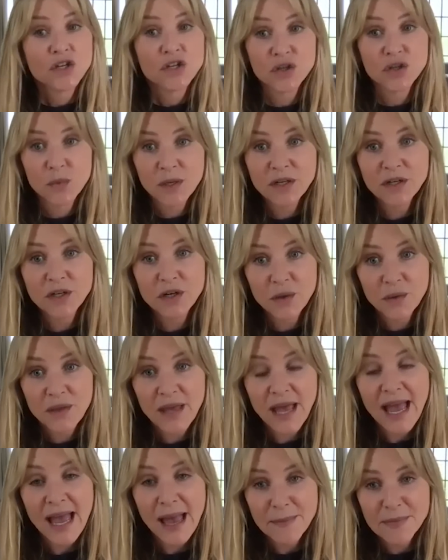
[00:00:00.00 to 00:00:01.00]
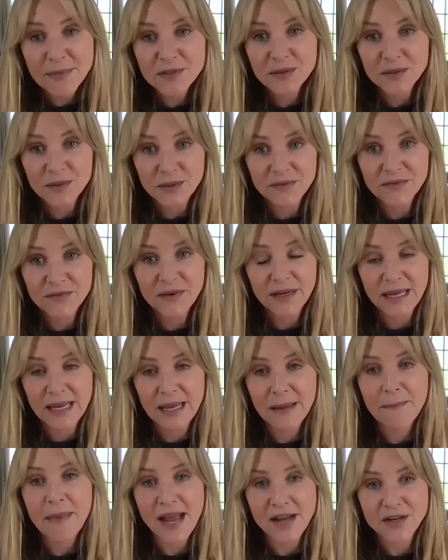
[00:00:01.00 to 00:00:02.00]
you want to know the absolute
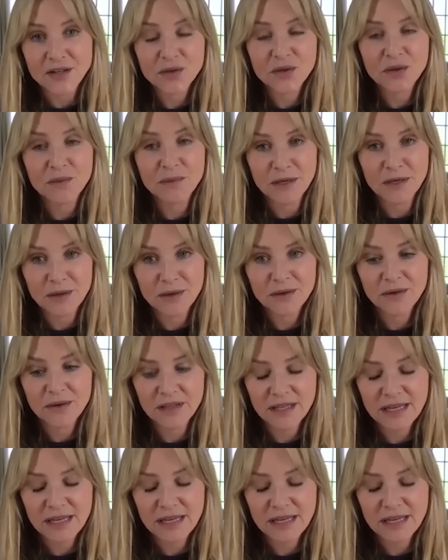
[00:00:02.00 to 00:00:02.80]
fucking magical miracle that